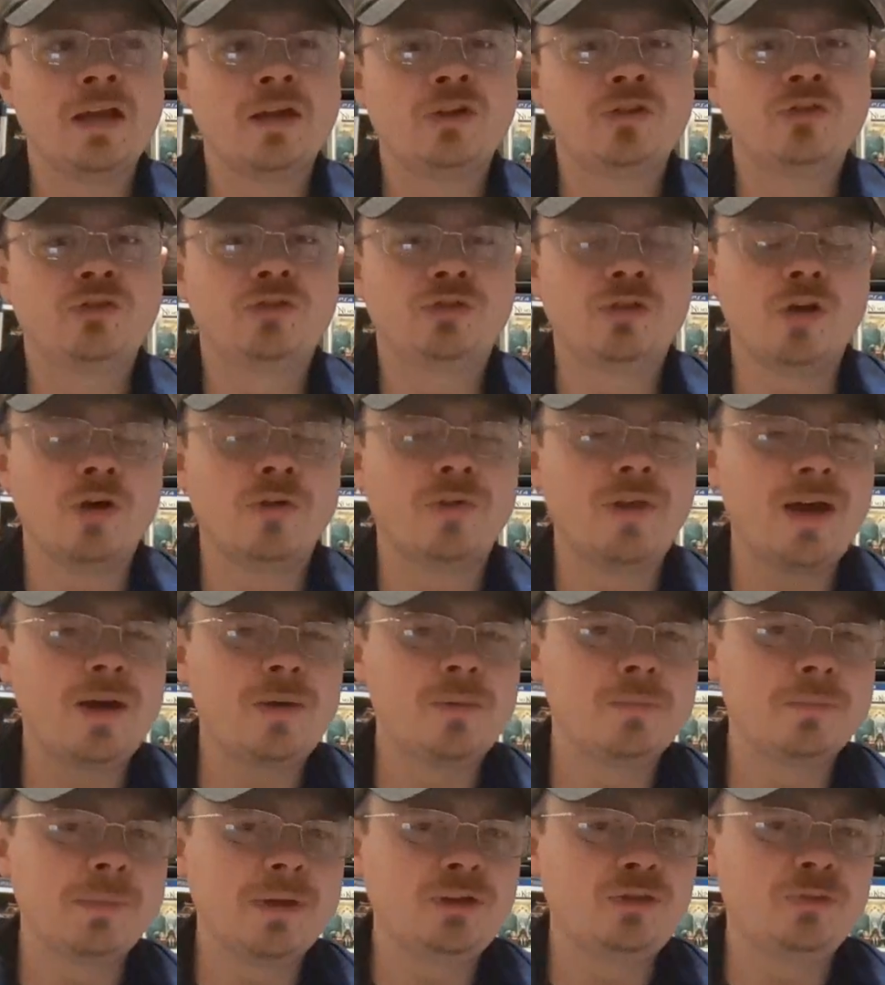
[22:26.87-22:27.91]
So that
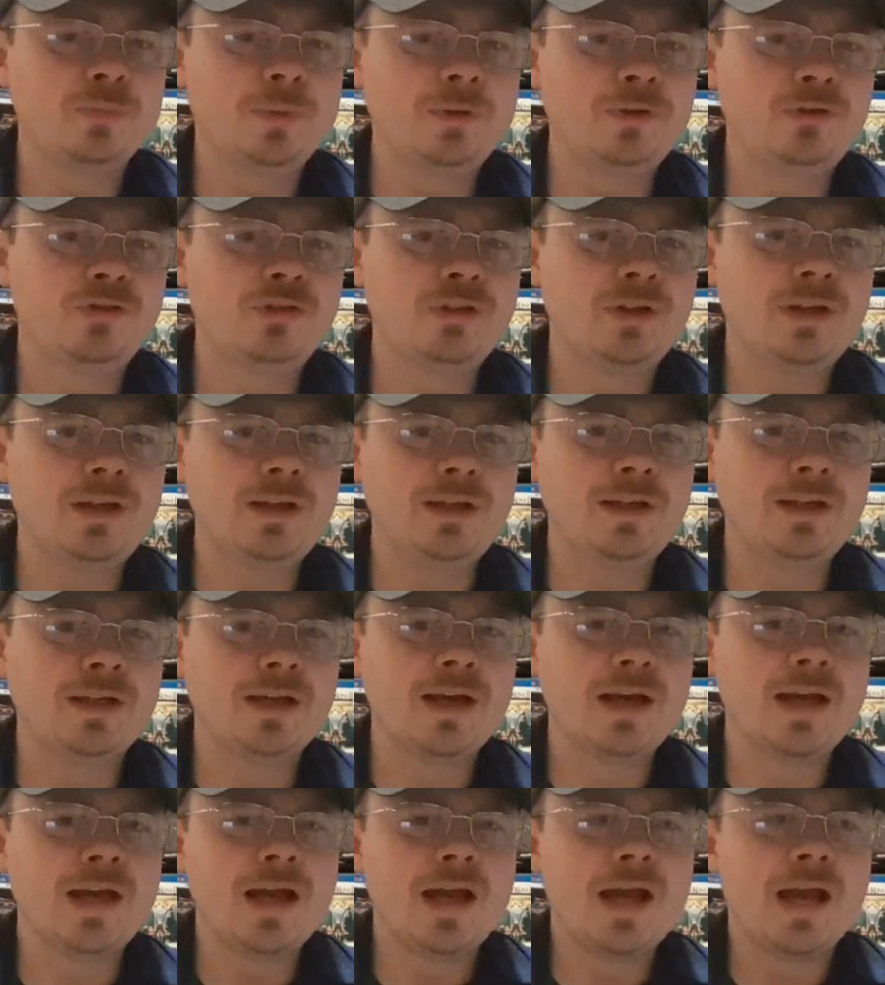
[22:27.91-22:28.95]
remains to be seen
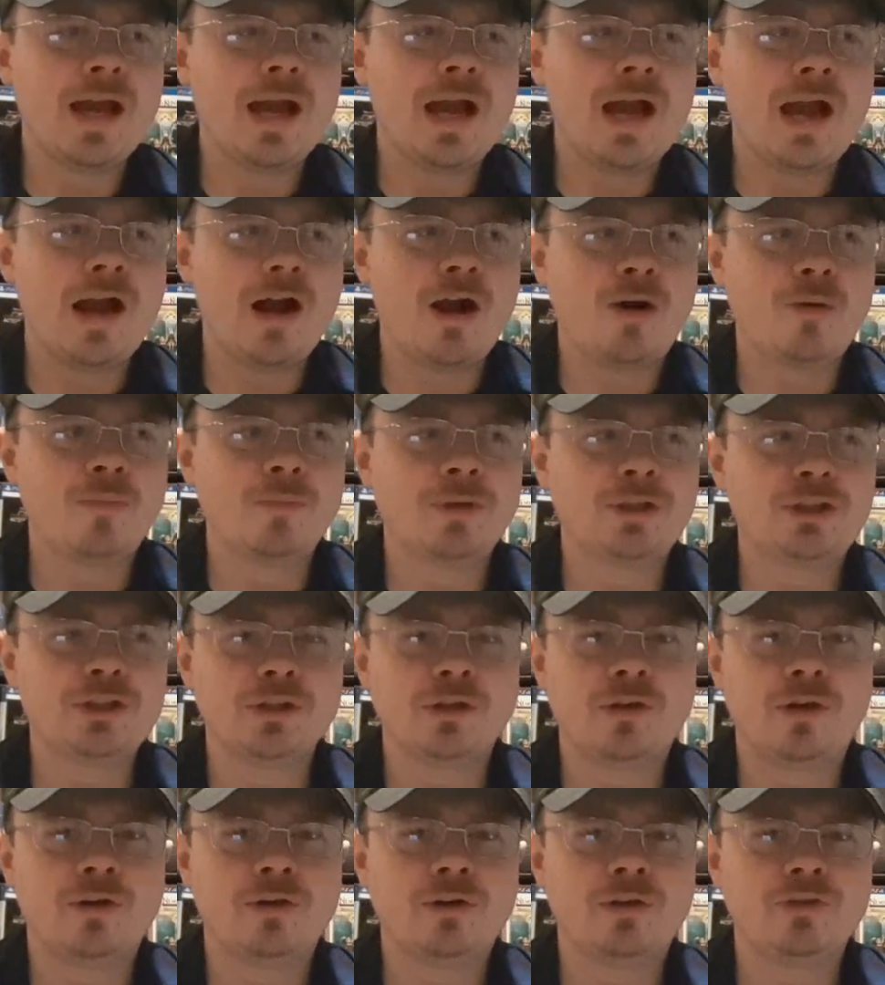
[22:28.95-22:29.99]
how much
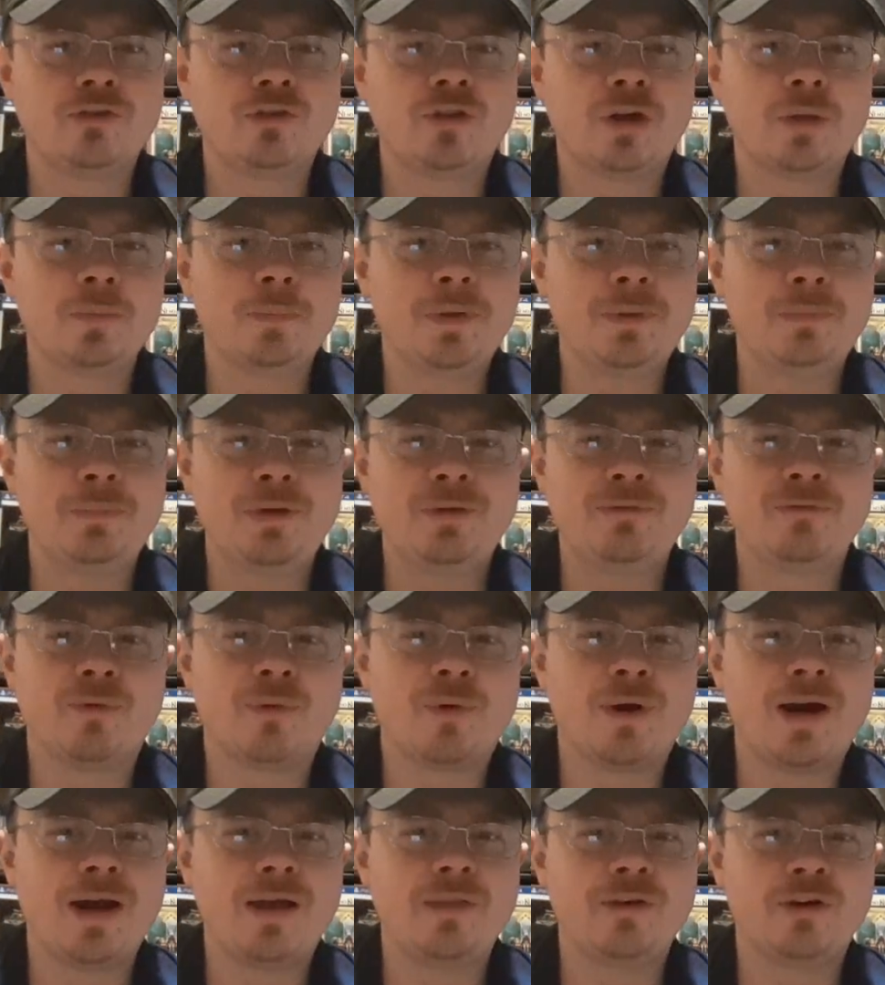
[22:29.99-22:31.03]
longer it's going to be
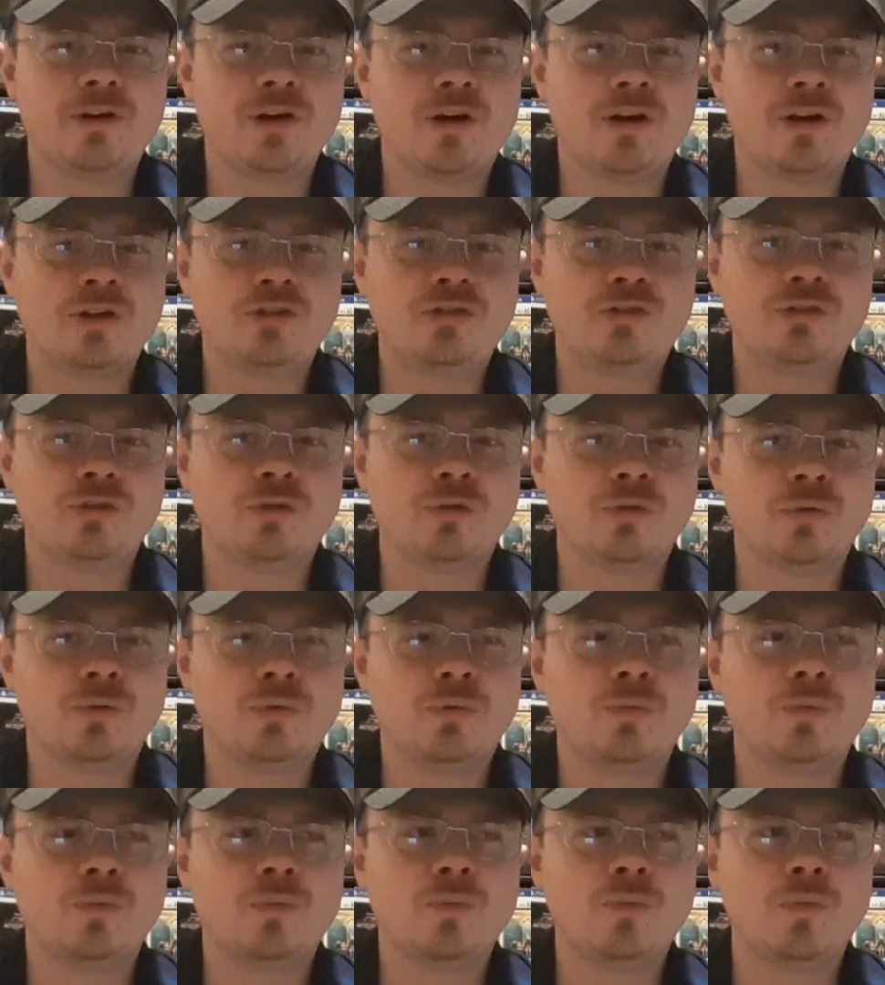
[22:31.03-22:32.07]
before either console
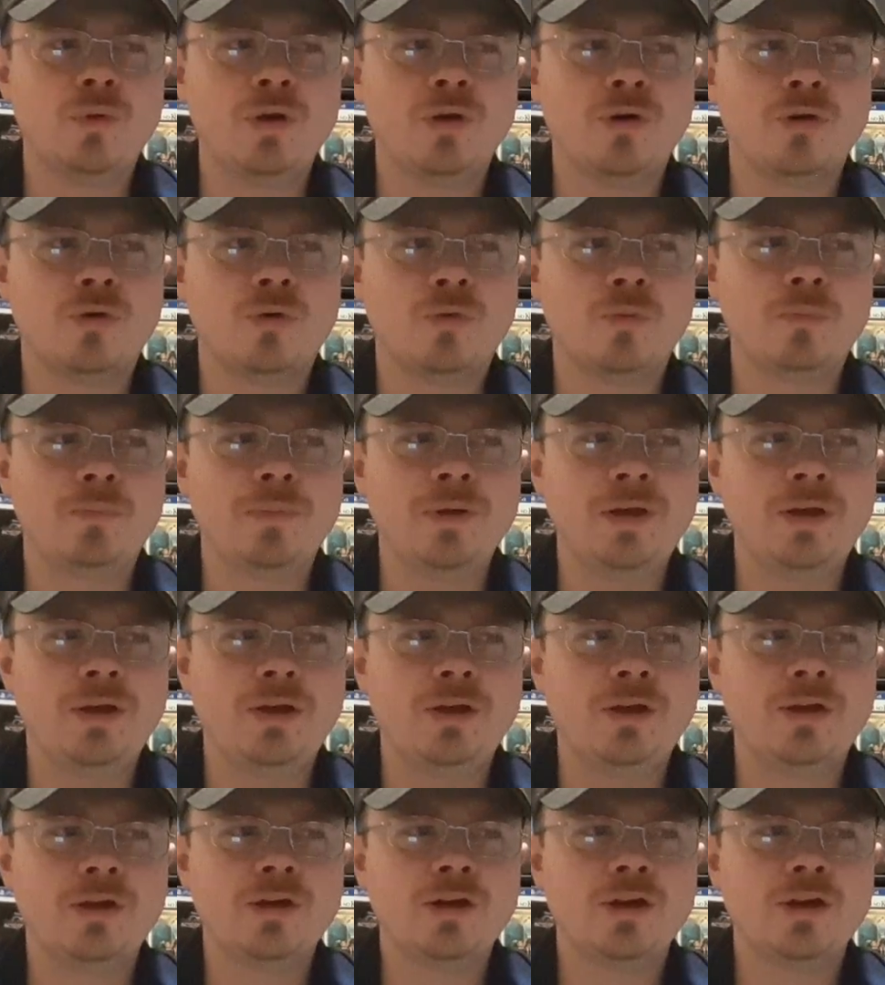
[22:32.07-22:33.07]
will be